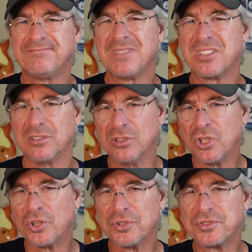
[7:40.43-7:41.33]
It's a little
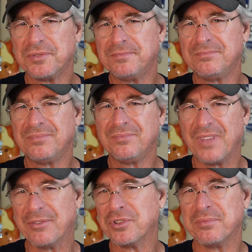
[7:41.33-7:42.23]
large,
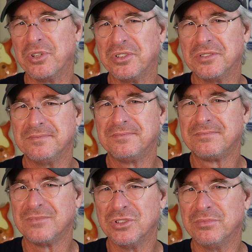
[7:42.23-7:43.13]
not very small,
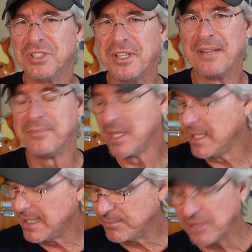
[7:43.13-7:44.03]
a little bit in that,
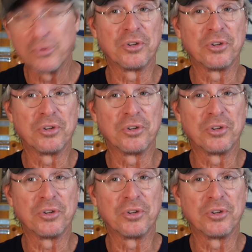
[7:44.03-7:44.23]
but we're